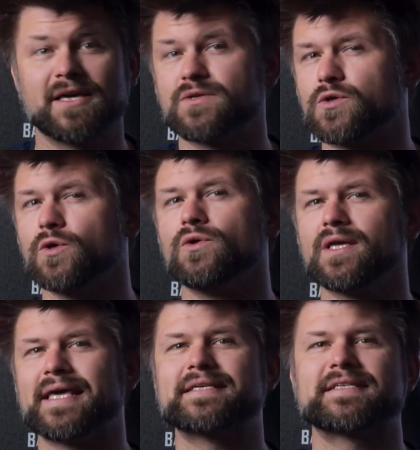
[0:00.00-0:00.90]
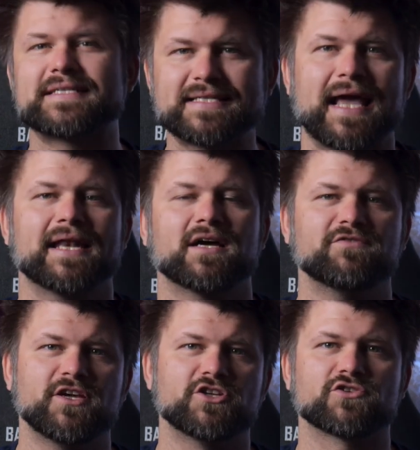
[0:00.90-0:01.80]
because cooling is a standout
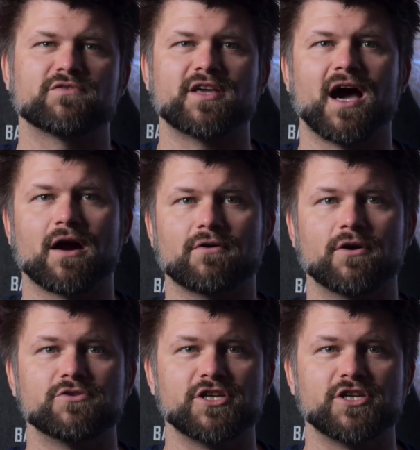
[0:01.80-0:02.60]
feature of the ROG